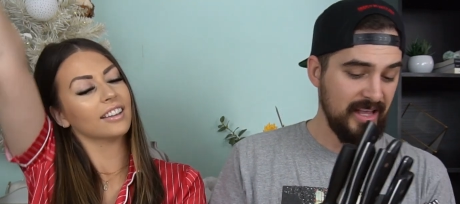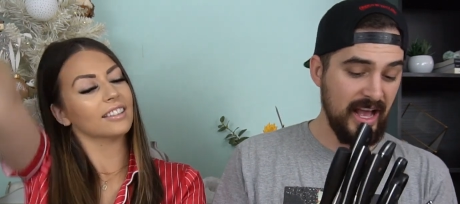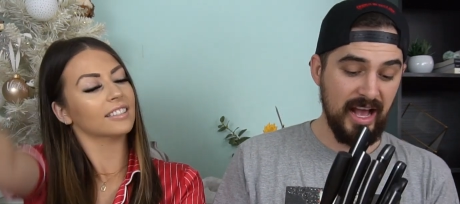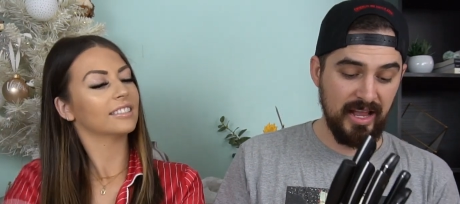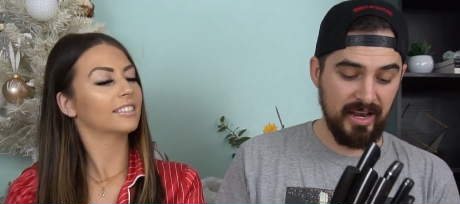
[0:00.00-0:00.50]

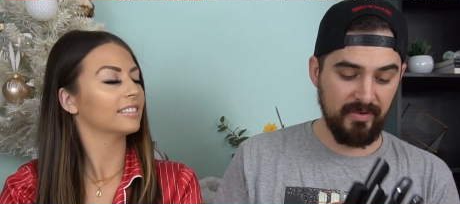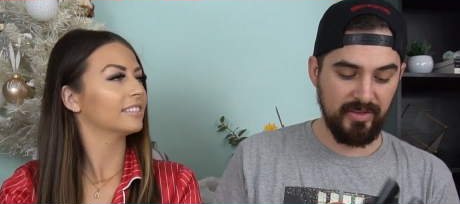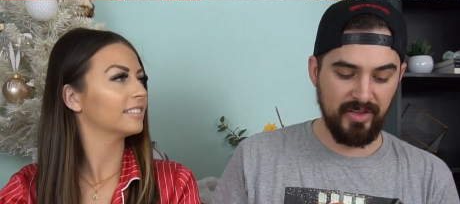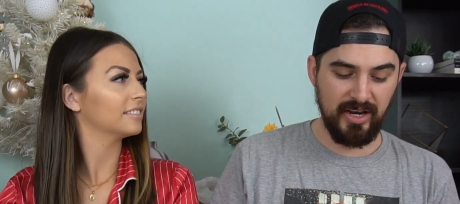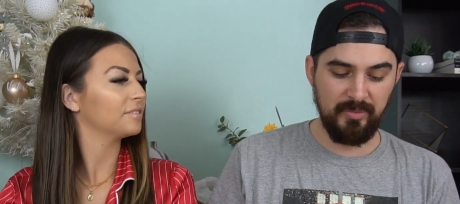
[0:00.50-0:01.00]
Speaker 1: Yeah, I
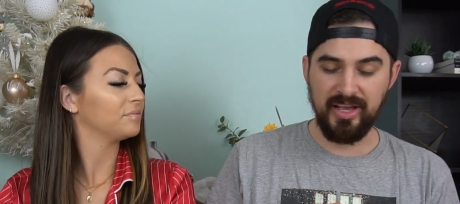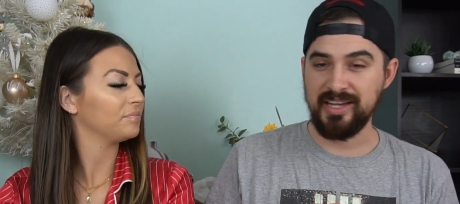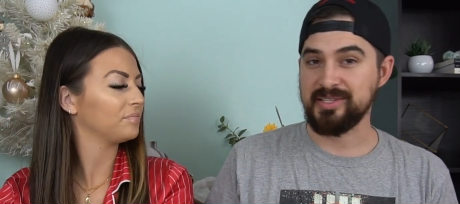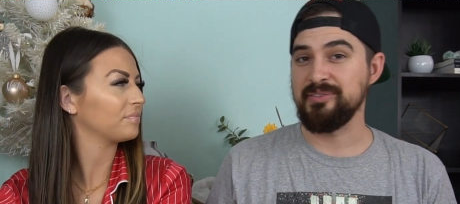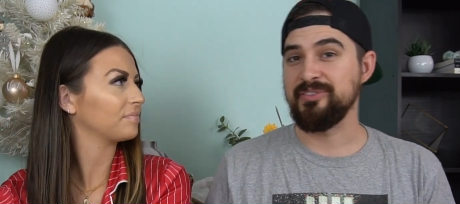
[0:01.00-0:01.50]
never thought I'd
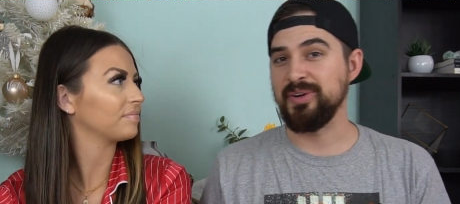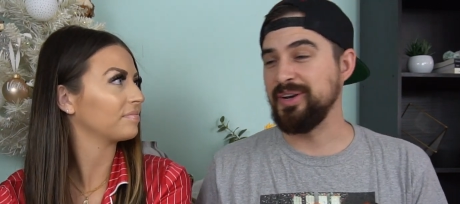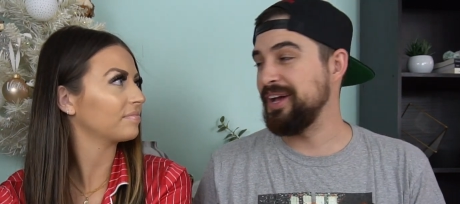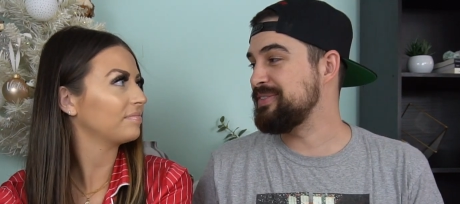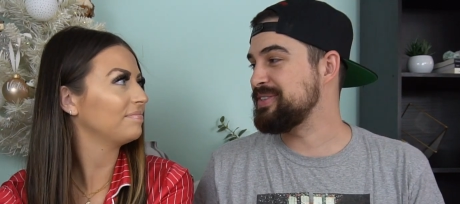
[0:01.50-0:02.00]
be asking for
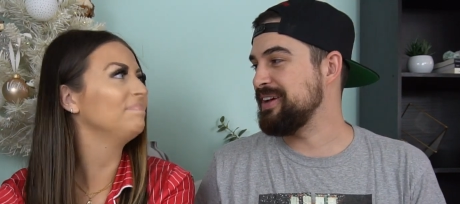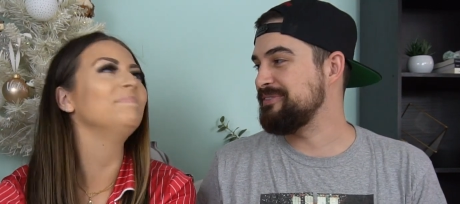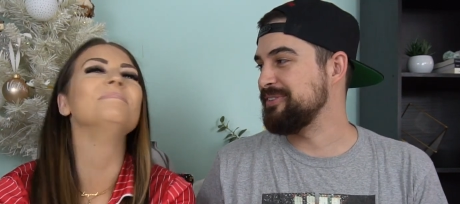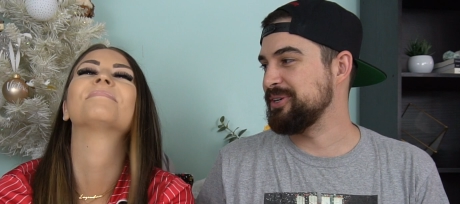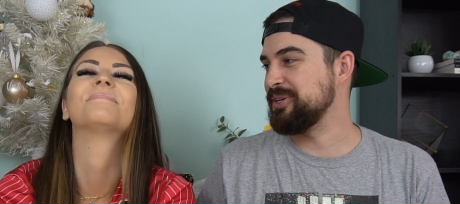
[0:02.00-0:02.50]
a knife
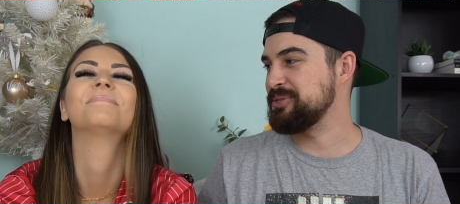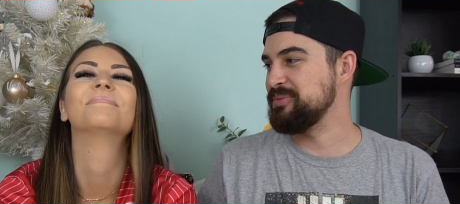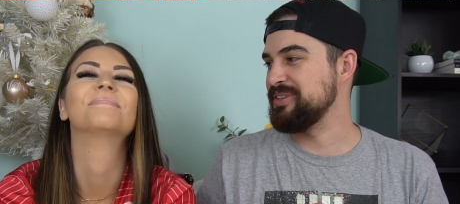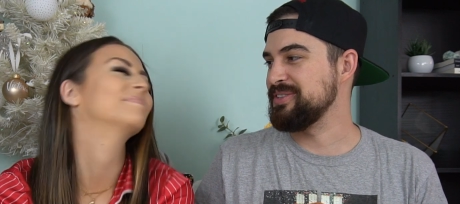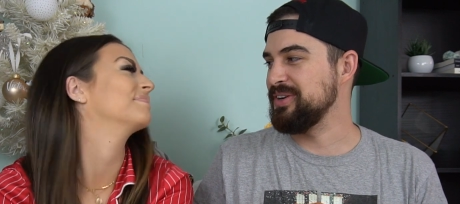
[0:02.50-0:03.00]
set for
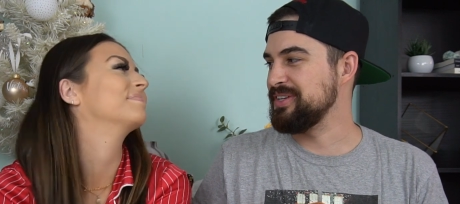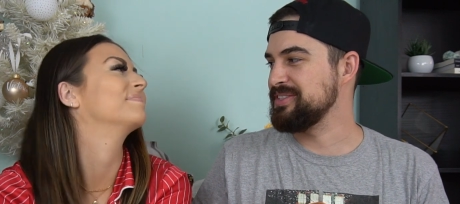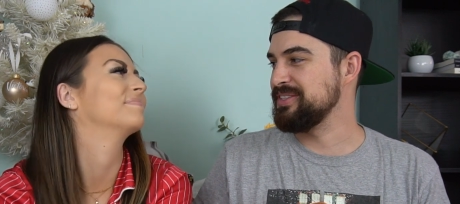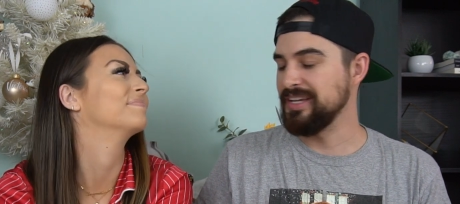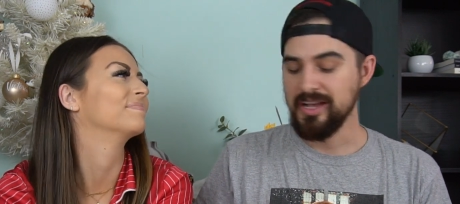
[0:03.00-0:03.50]
Christmas,
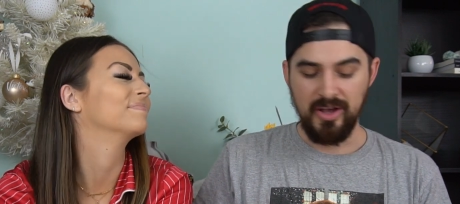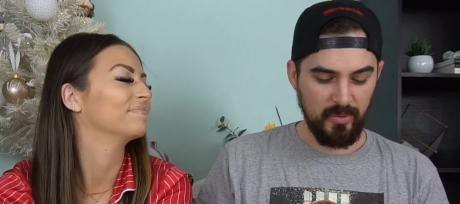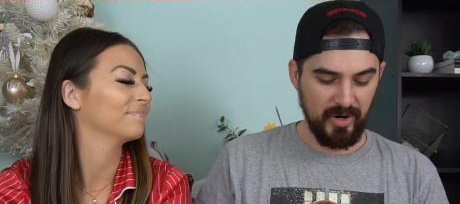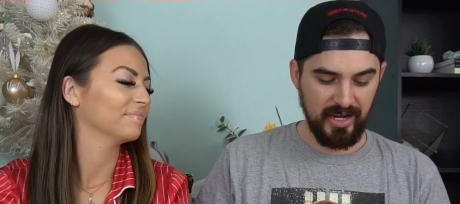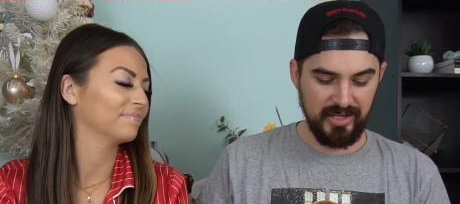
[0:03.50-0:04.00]
honestly.
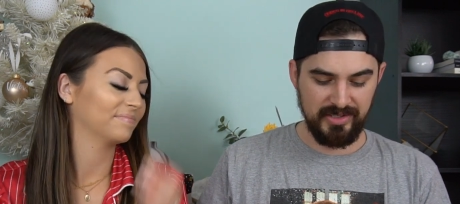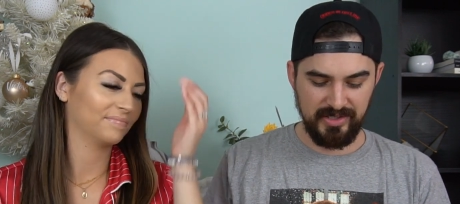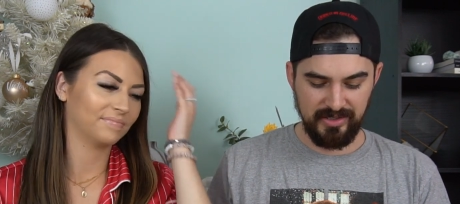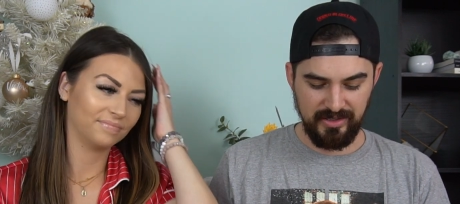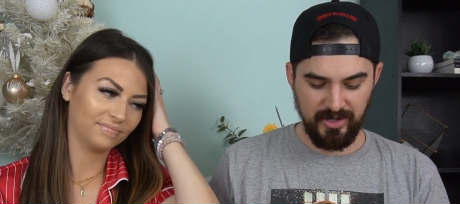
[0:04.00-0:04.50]

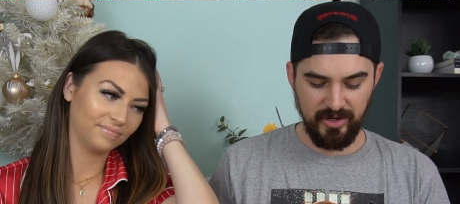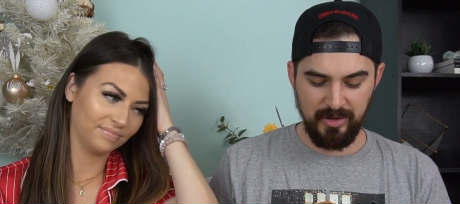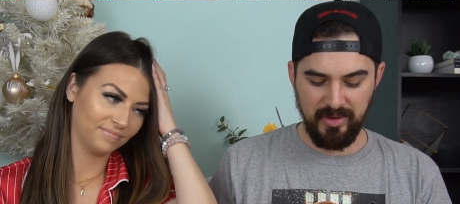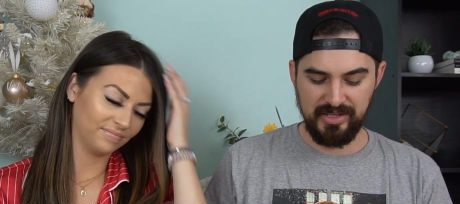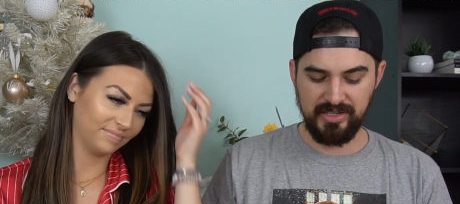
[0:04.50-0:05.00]
Whereas, you
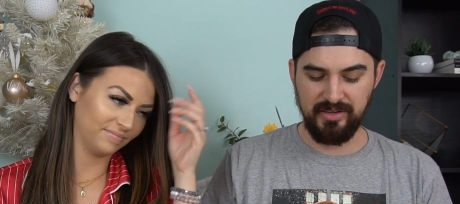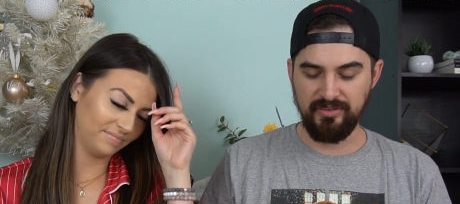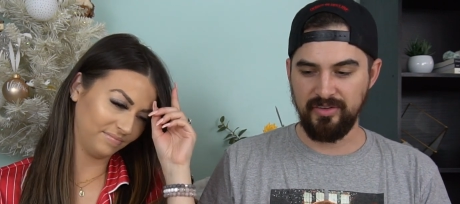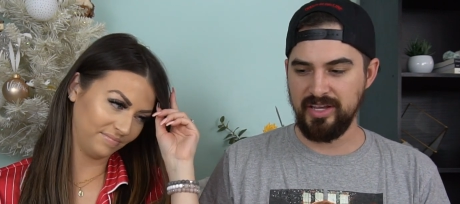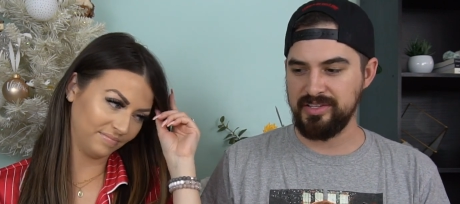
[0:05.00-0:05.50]
know, I'm
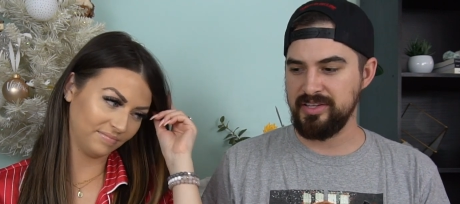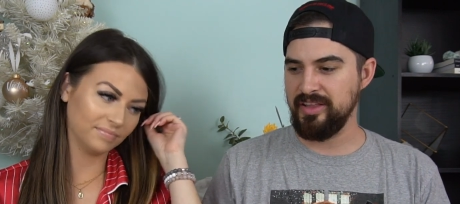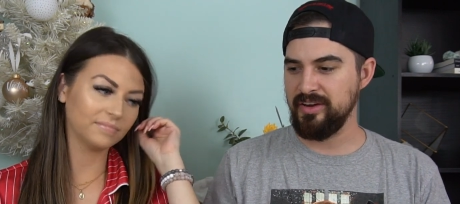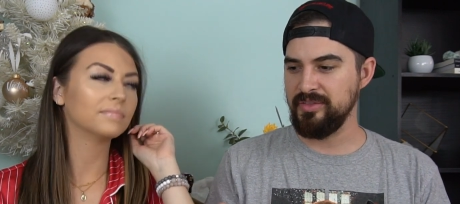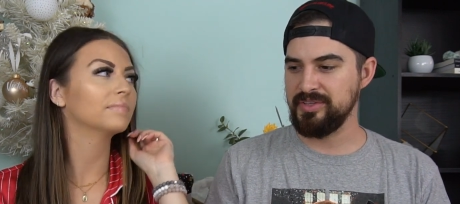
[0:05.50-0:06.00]
asking for this,
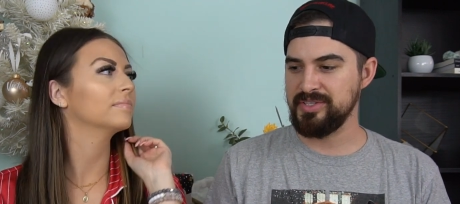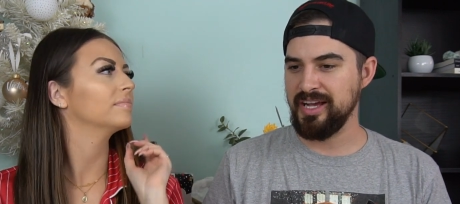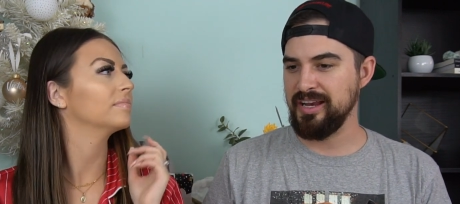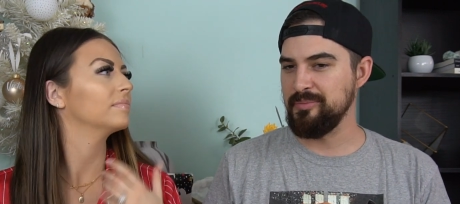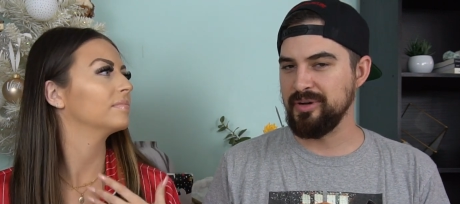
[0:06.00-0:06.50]
and then on the
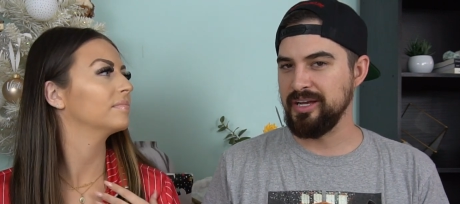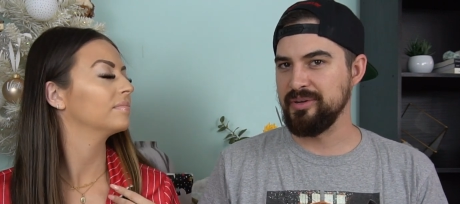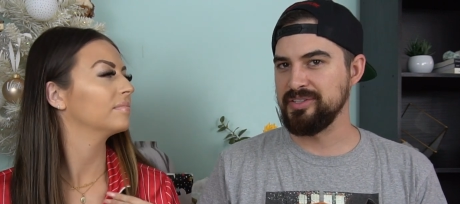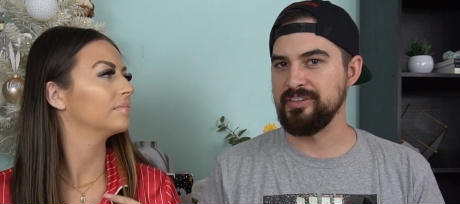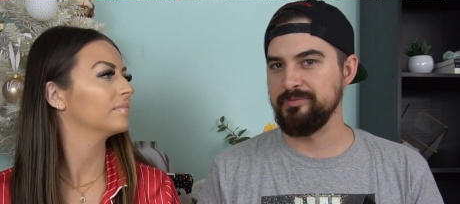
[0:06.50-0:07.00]
side I'm
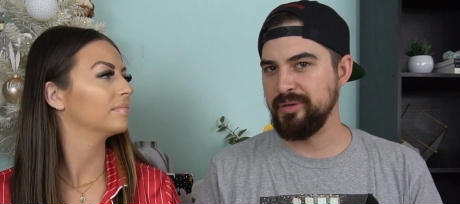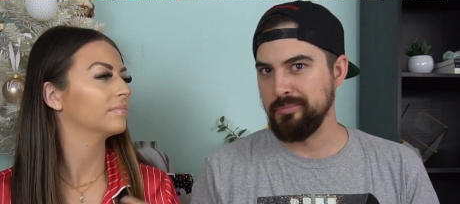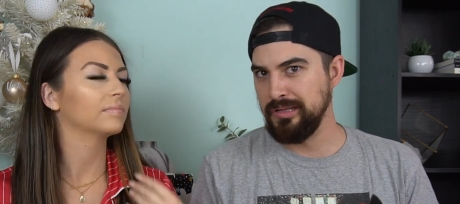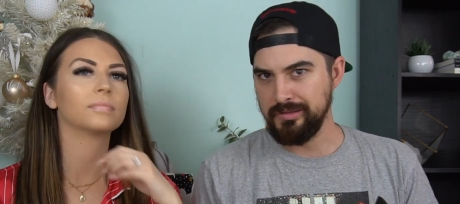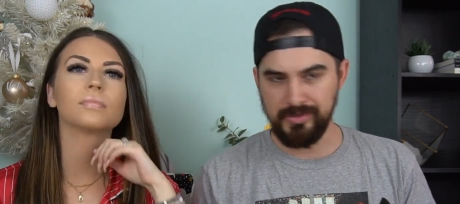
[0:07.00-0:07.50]
buying myself
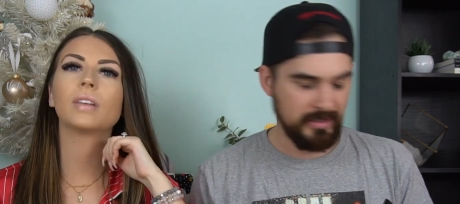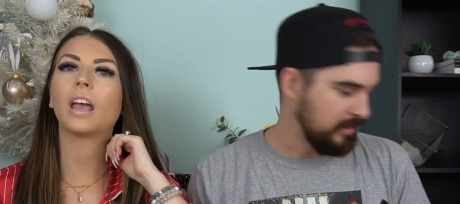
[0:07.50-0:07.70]
Beyblades.